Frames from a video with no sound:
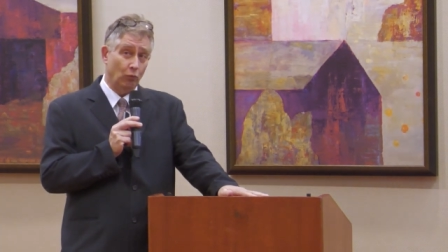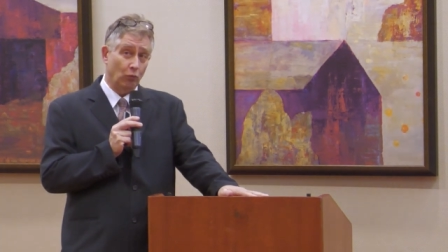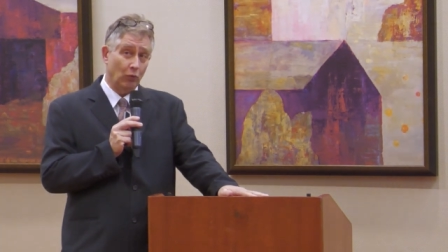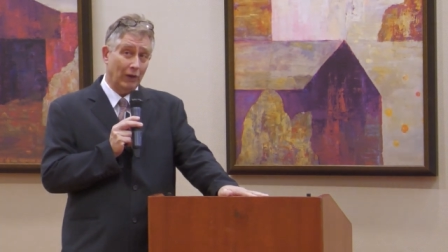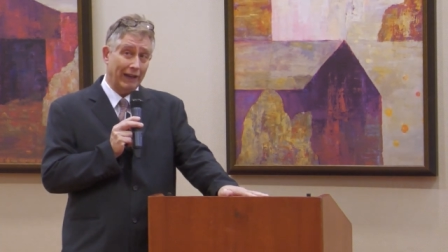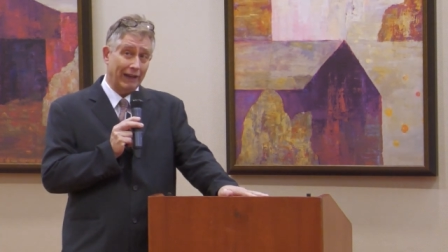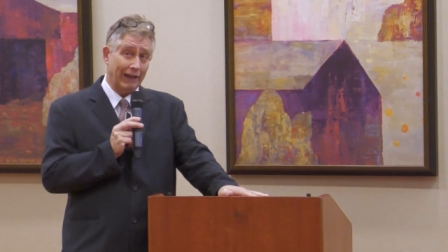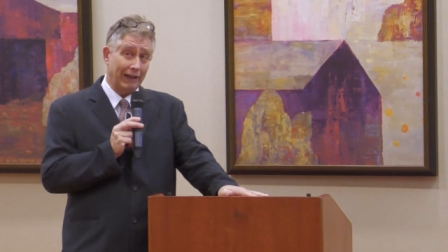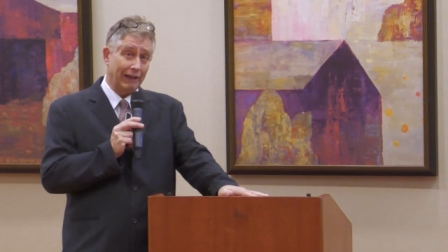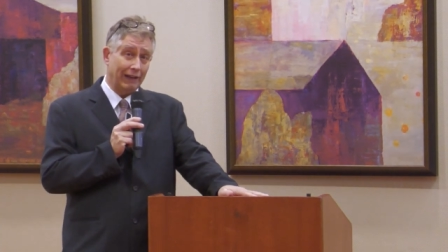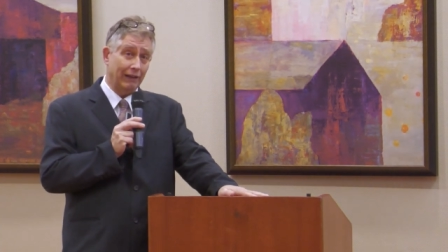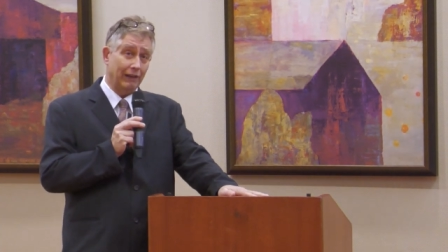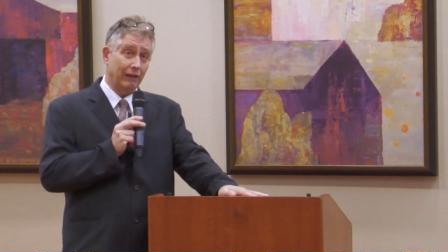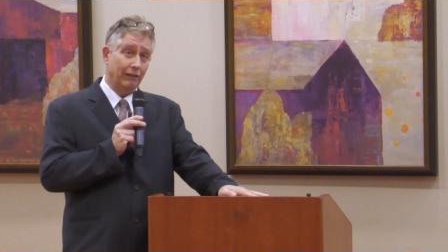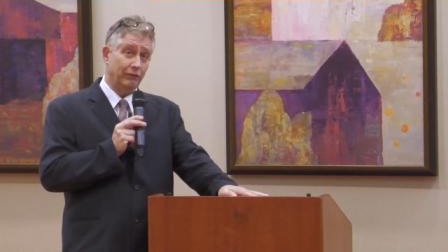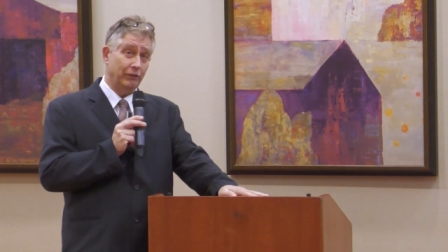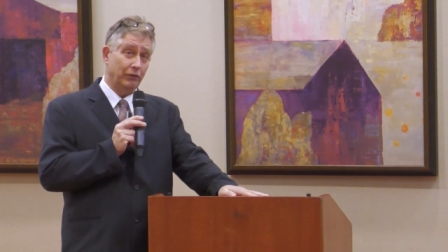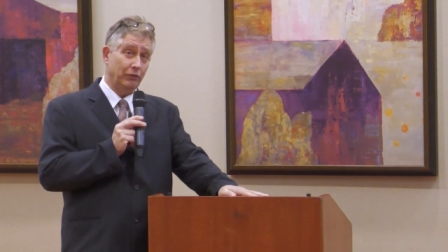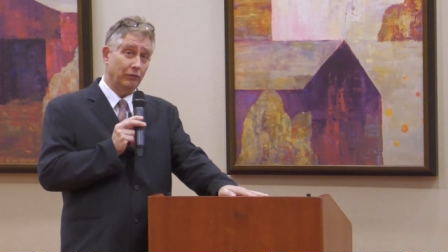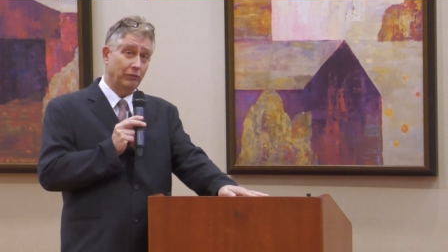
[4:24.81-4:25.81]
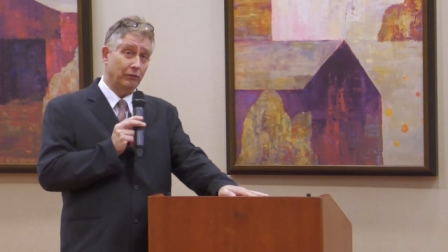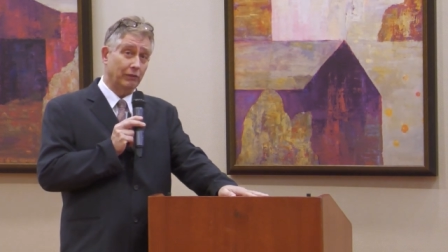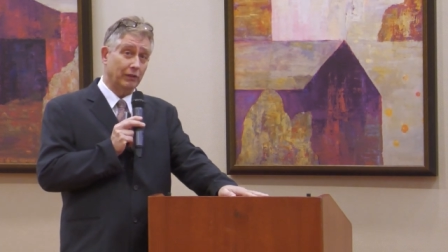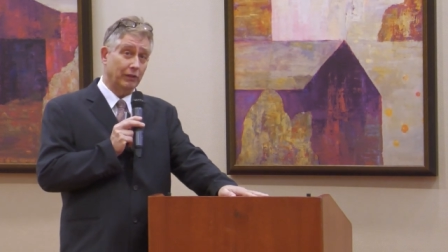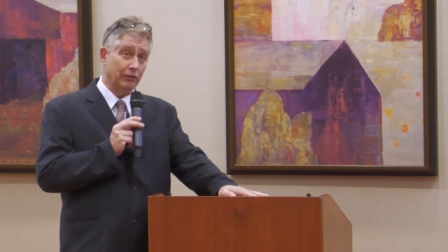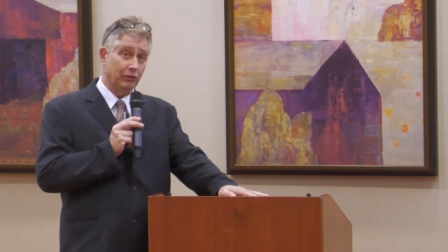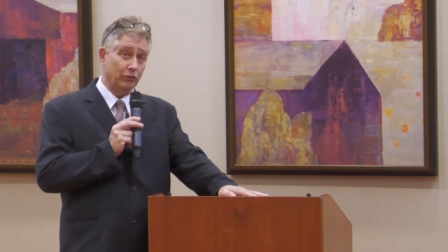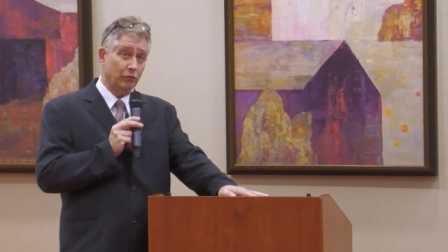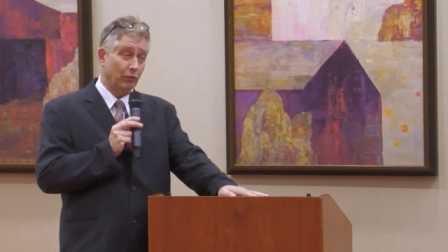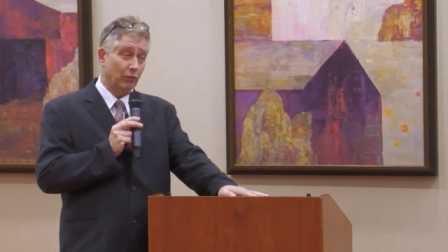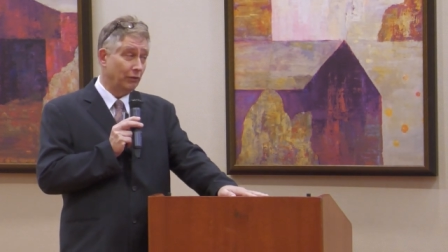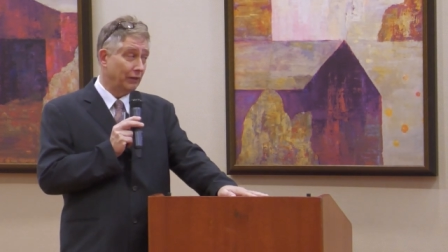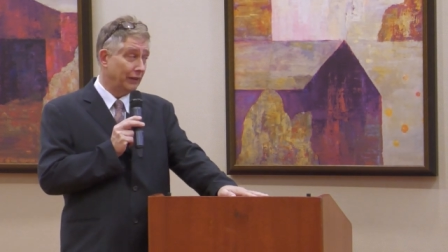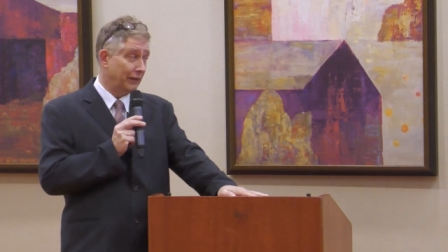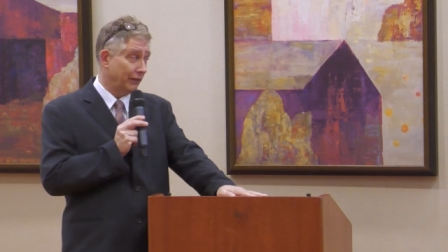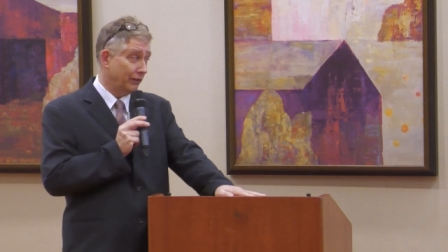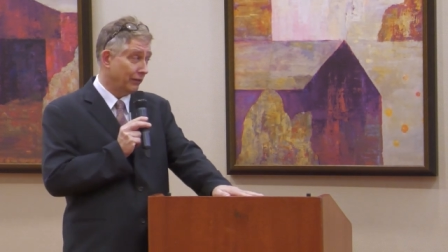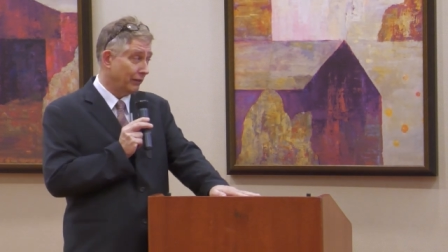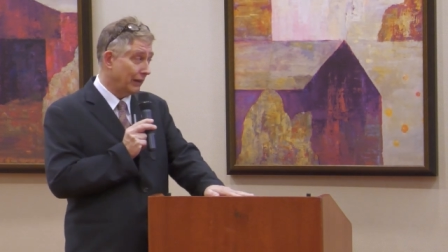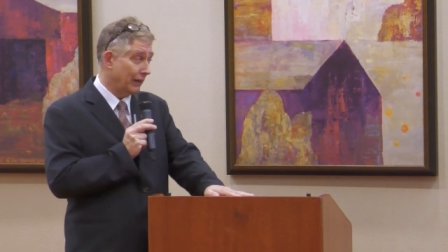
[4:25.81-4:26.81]
way of you
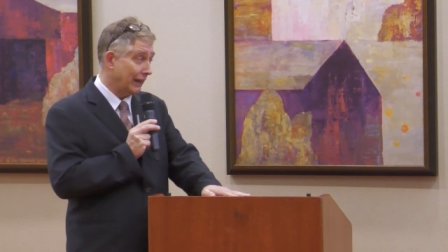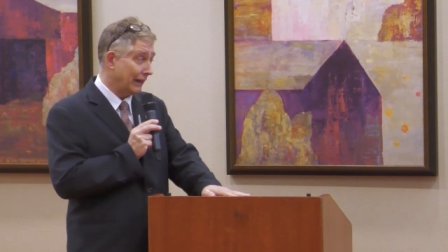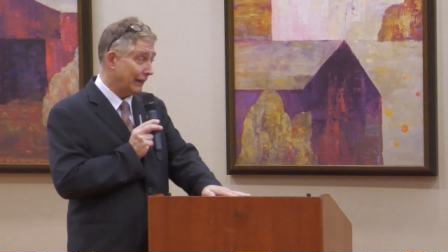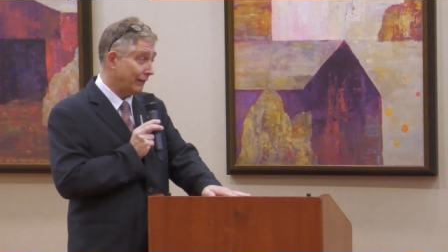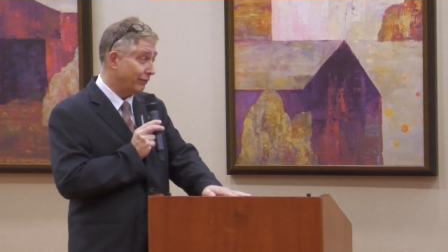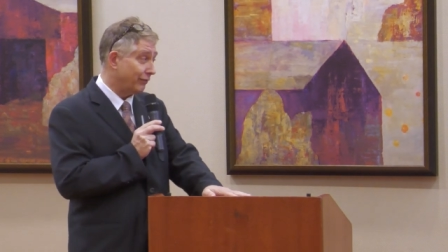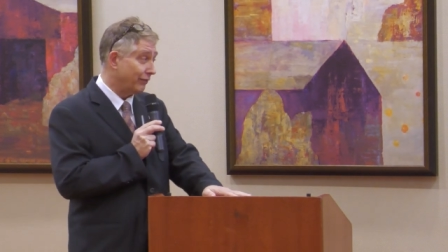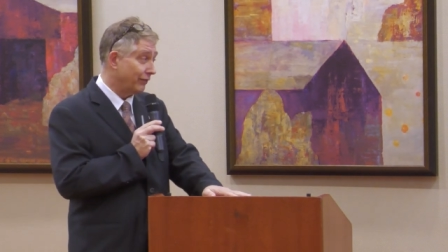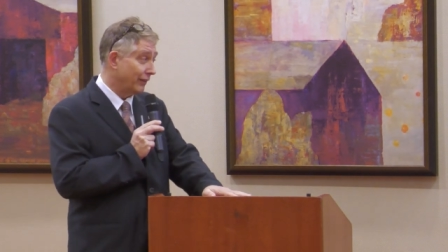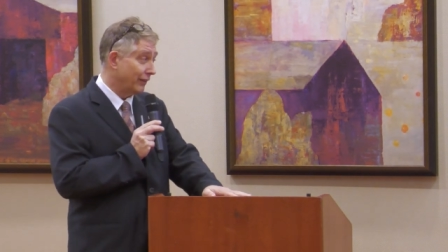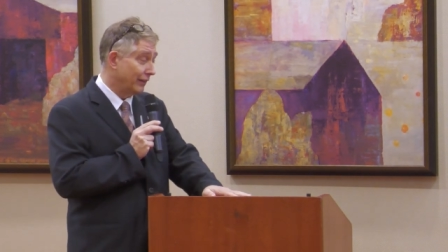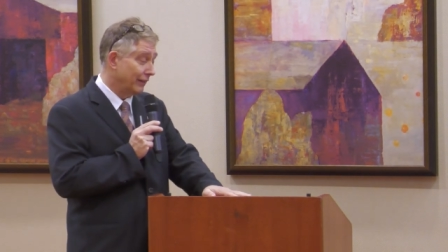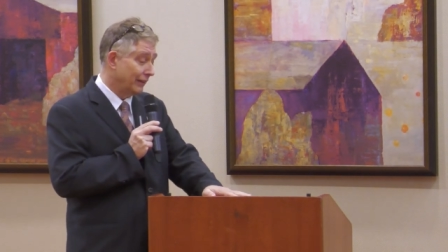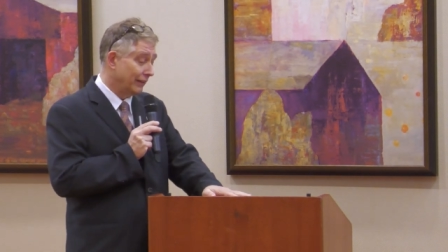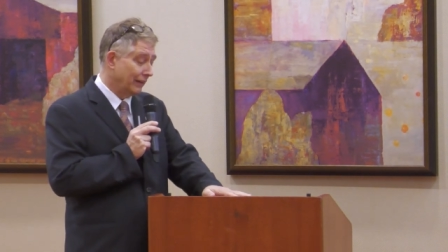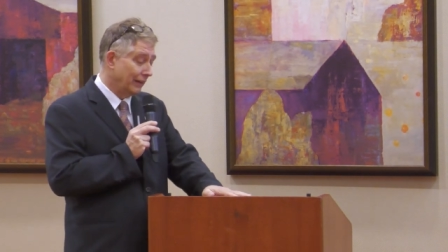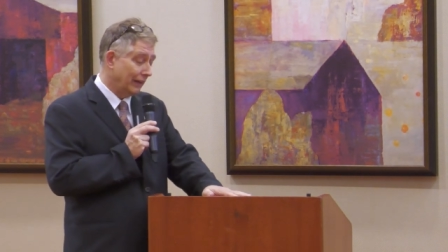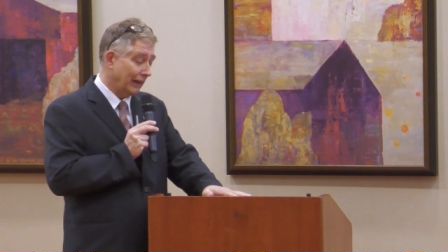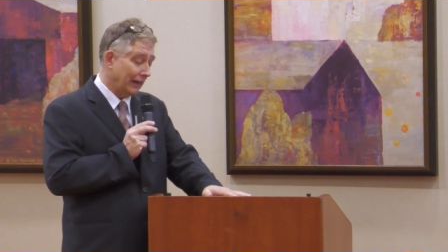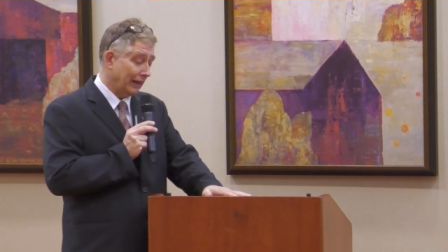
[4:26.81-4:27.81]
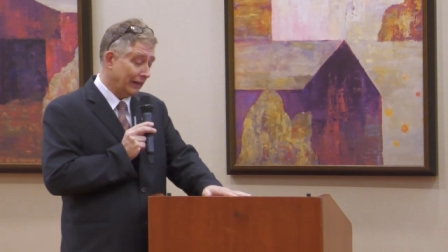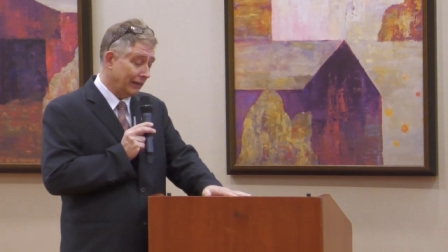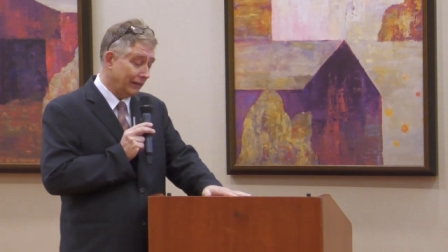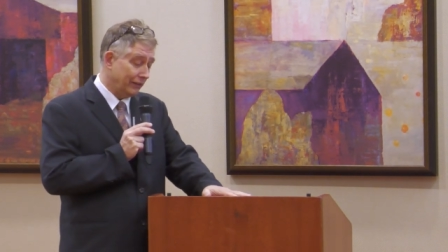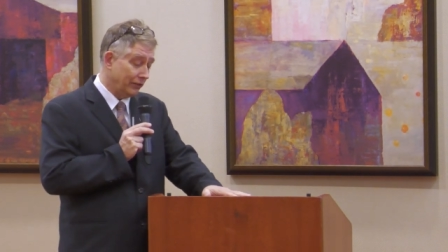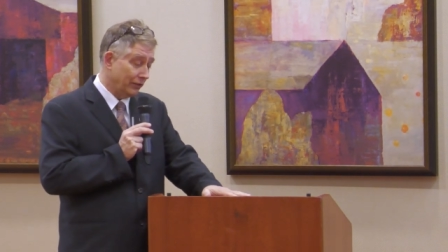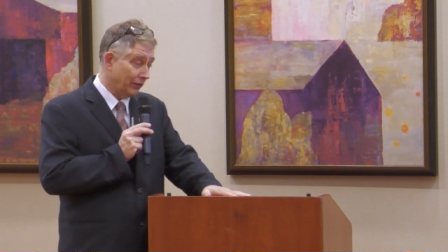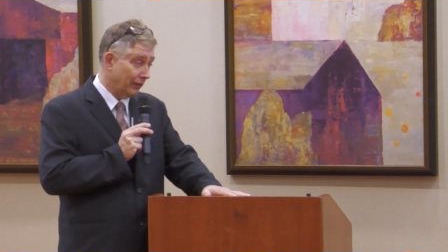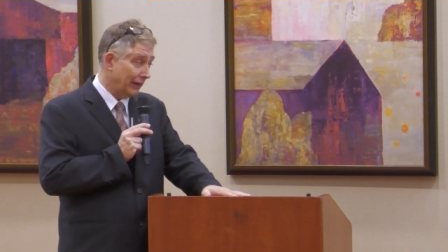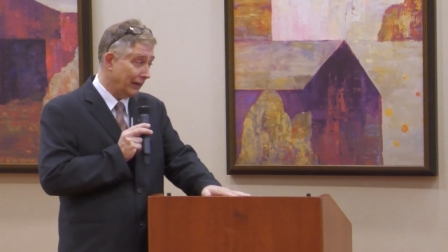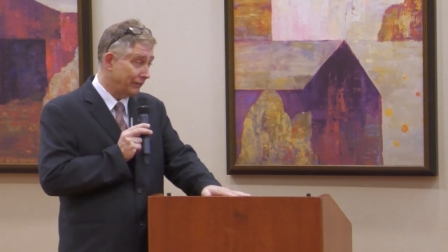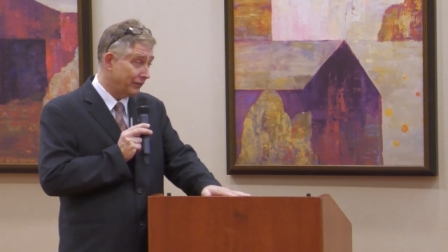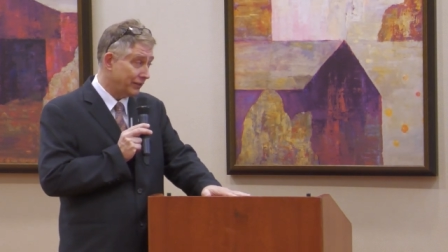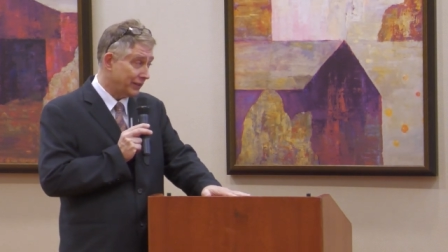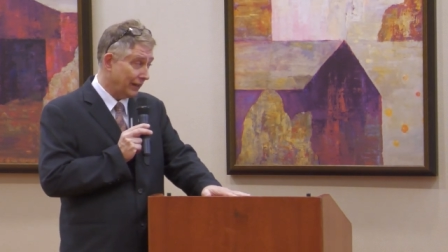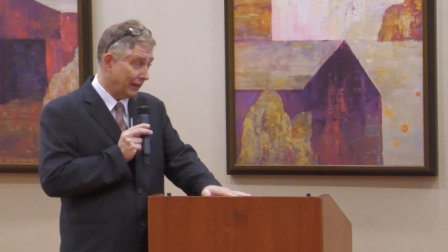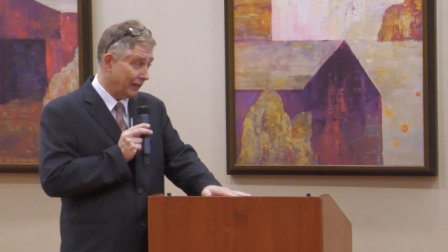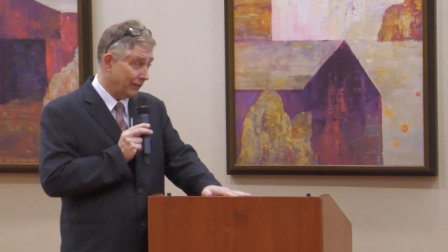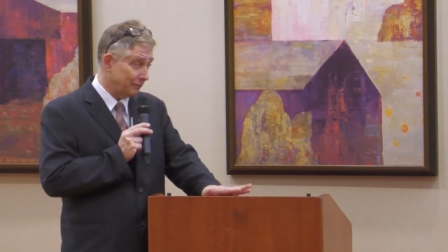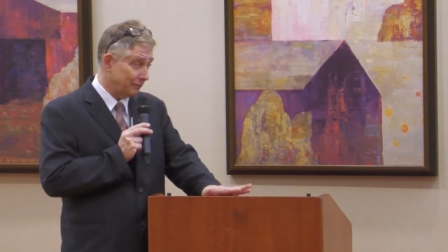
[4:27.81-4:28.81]
controlling your life and your
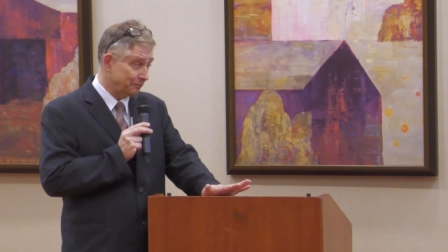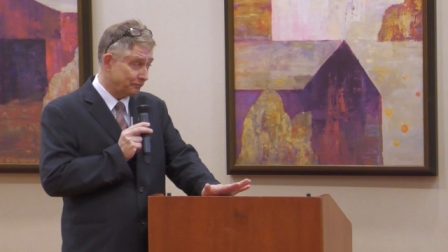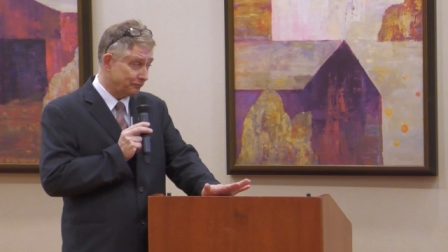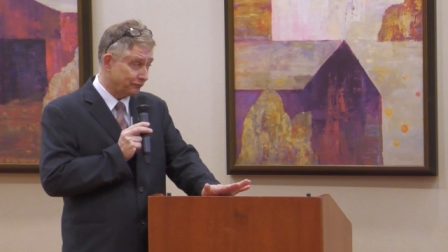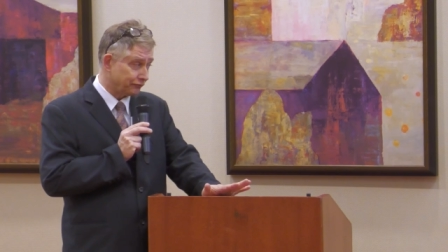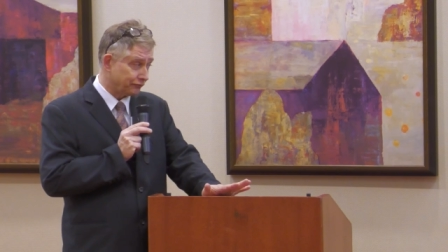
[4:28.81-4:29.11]
lifestyle.